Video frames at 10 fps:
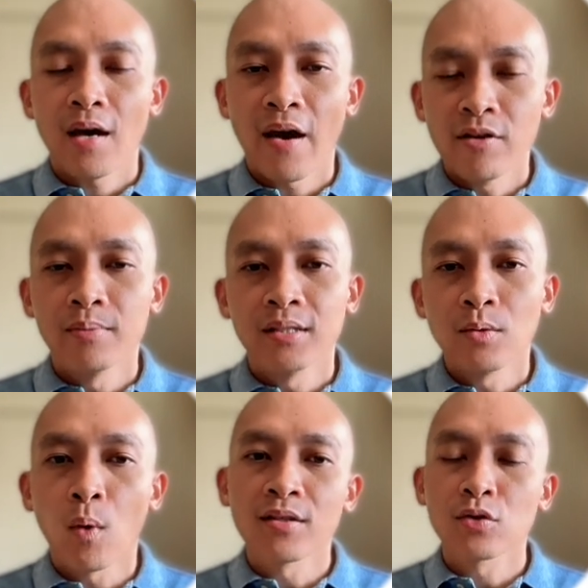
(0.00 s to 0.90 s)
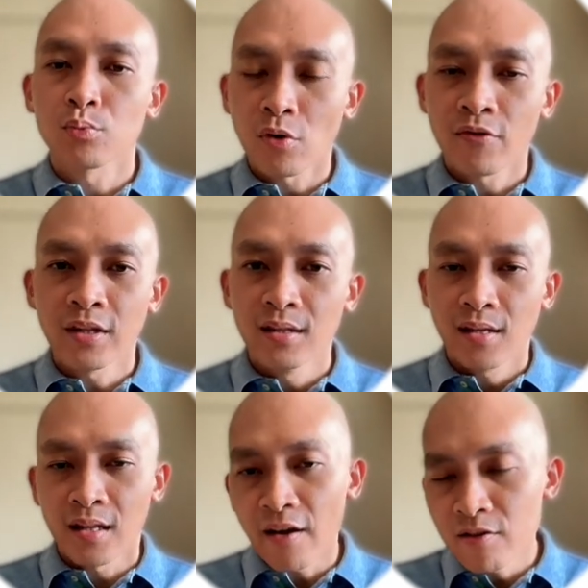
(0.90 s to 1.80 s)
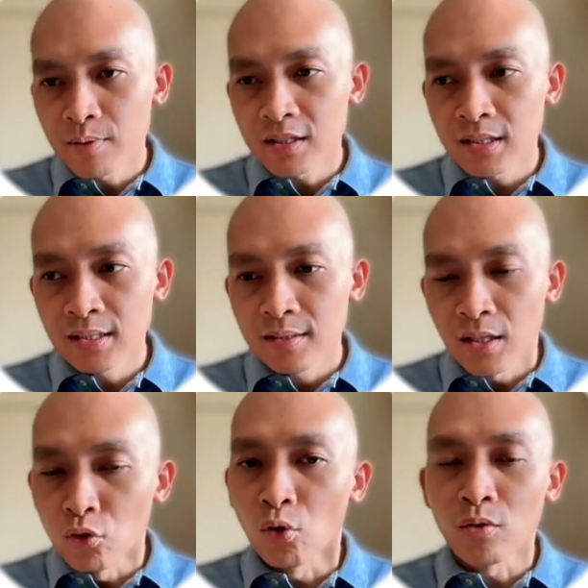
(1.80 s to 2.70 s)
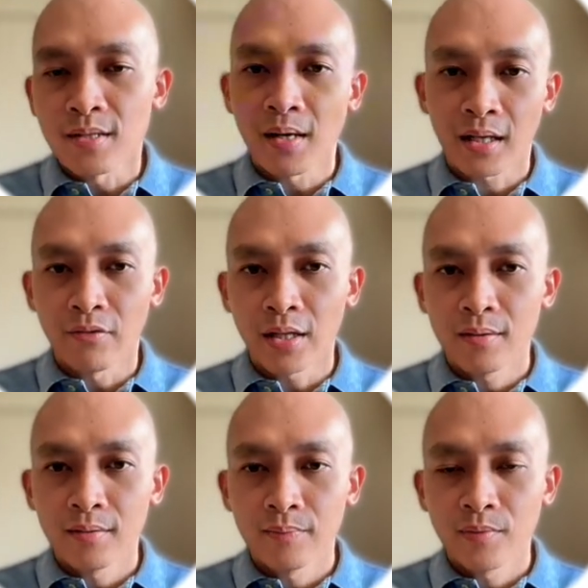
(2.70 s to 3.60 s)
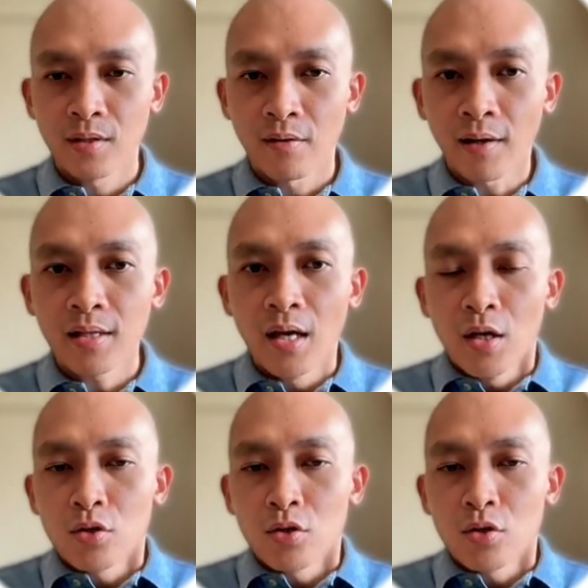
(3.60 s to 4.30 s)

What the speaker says: everybody wants to profit and everybody knows the market rate, right?